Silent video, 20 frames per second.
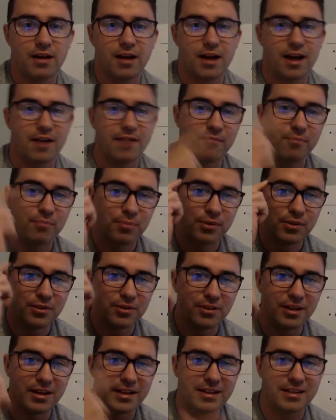I have blue
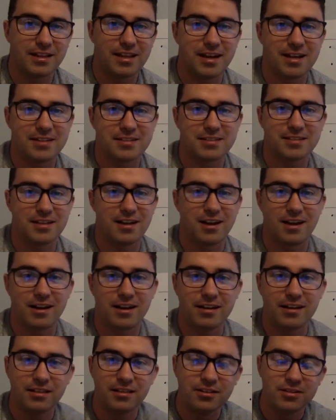light glasses on.
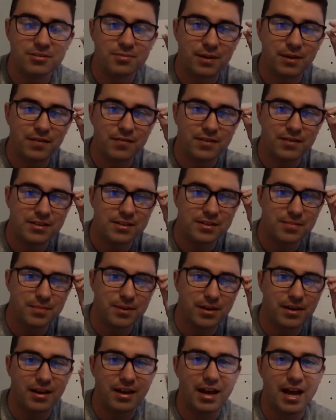I didn't lose my vision,
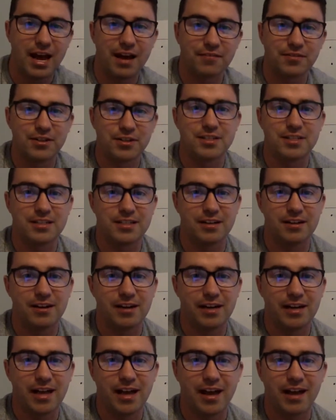but after
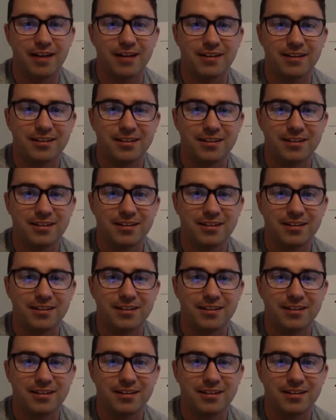staring at